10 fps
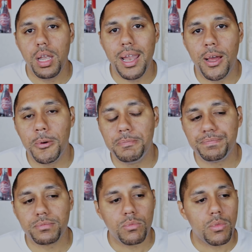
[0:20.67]
Now,
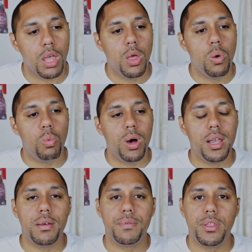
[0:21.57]
one
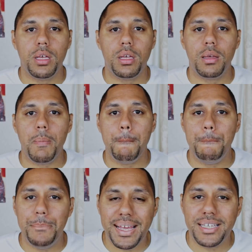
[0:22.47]
of the
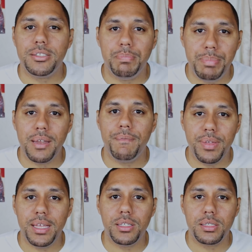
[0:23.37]
biggest
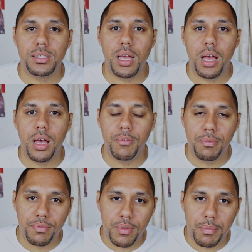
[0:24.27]
benefits
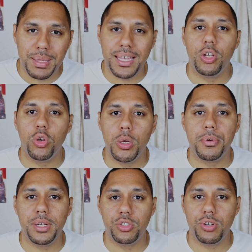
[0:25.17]
of being an
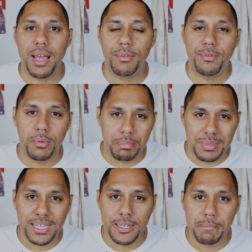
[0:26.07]
Ubereats driver for
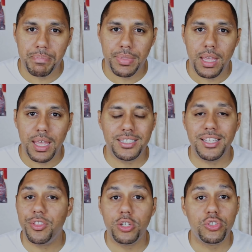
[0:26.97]
me is
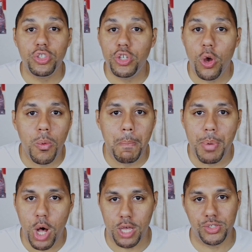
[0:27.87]
that there's no
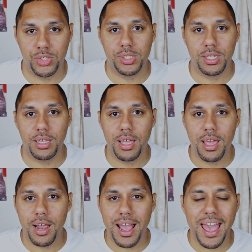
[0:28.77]
boss.
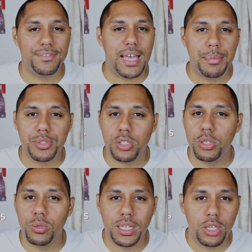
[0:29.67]
I have
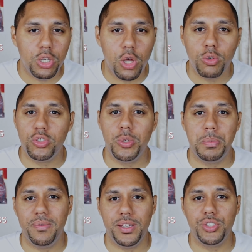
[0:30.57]
absolutely no
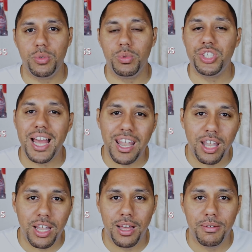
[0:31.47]
supervision, which I
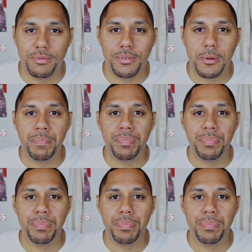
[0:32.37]
love.